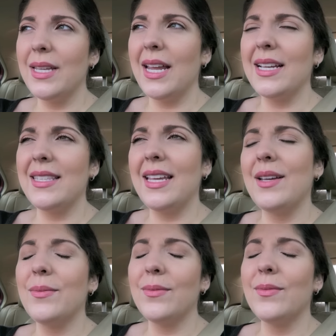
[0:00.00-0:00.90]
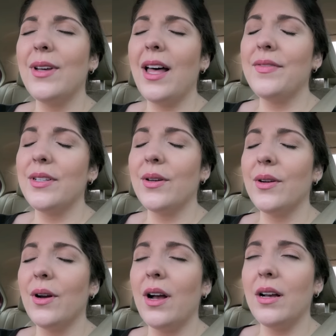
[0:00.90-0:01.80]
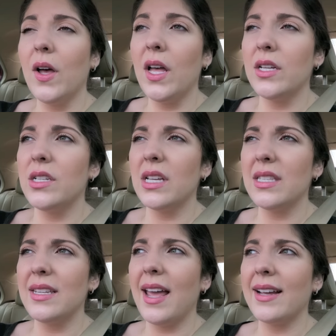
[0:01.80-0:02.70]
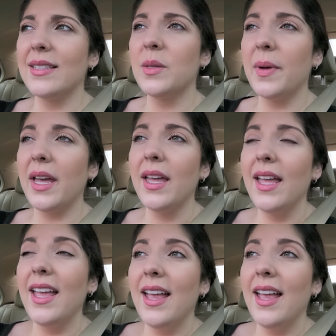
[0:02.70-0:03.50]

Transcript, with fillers: the next thing, we'll have to go to her oncologist next, but